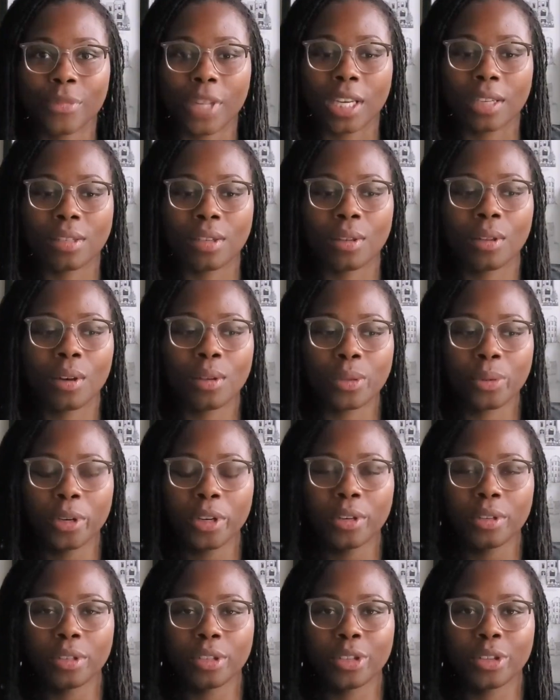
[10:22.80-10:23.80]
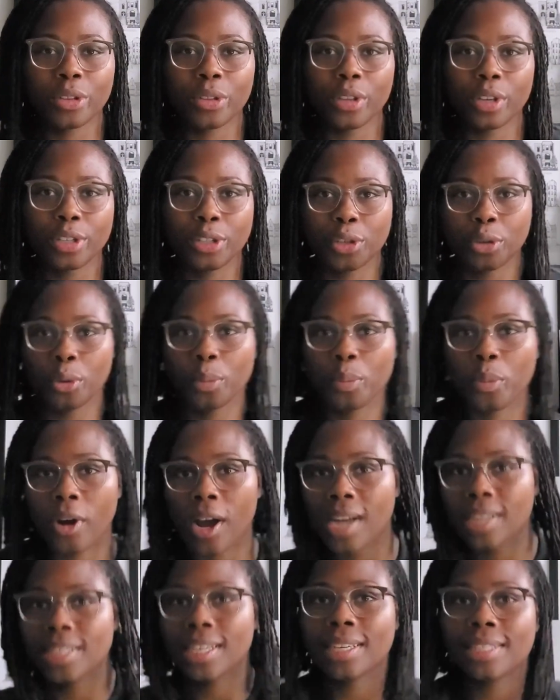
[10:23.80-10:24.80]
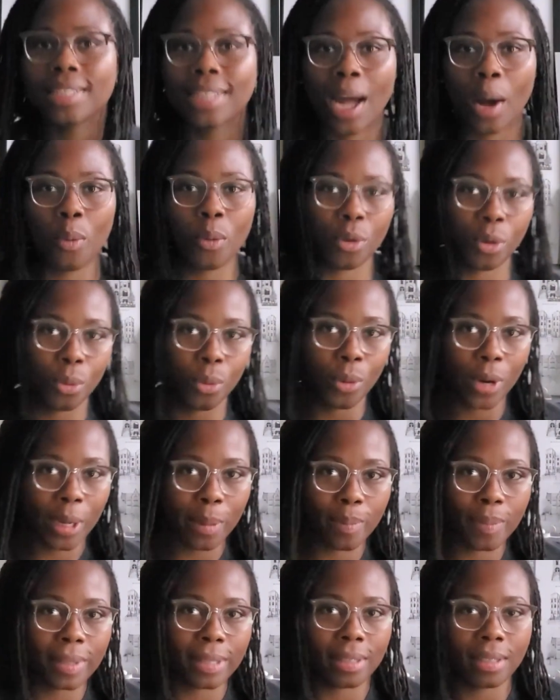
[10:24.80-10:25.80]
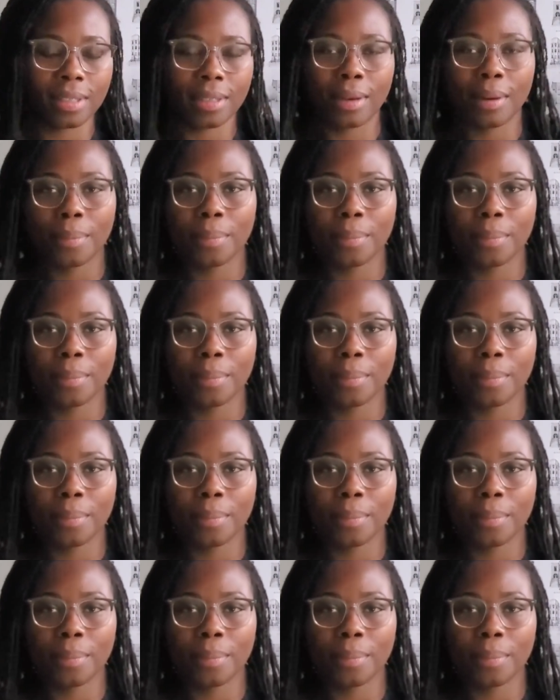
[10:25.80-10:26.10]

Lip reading: So those were the two projects that were whips